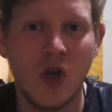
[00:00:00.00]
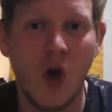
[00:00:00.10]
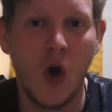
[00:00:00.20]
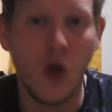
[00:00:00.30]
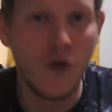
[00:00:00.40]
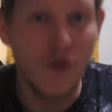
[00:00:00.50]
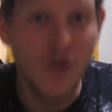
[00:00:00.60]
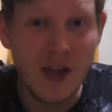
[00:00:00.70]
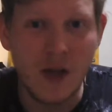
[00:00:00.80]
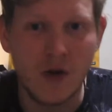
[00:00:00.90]
although
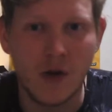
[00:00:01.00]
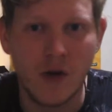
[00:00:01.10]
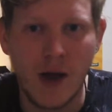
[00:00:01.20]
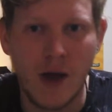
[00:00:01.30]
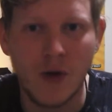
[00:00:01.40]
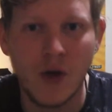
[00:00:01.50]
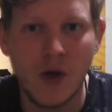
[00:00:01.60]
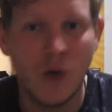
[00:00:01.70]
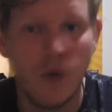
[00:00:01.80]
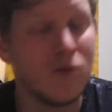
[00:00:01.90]
feeling underground,
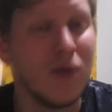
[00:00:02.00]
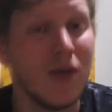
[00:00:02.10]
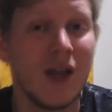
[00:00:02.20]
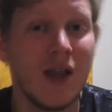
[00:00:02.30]
was merely in